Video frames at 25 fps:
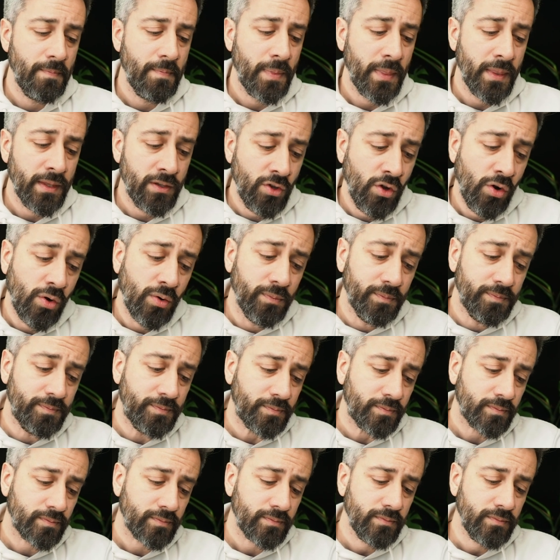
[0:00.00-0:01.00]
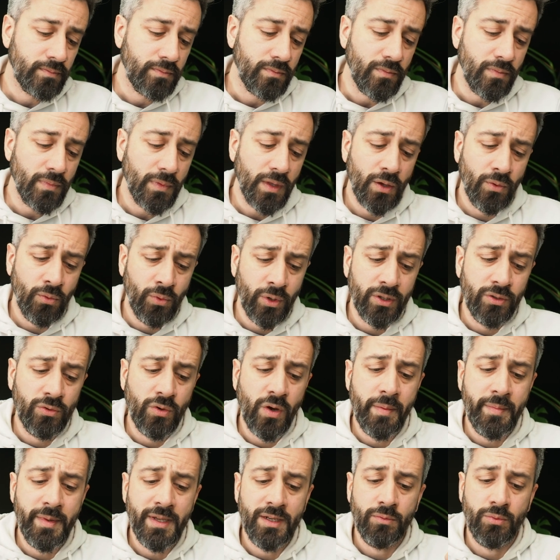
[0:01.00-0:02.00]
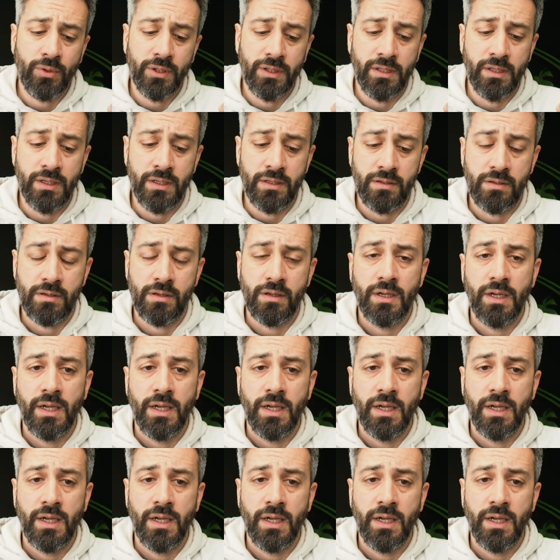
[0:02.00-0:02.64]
So what do I mean with this?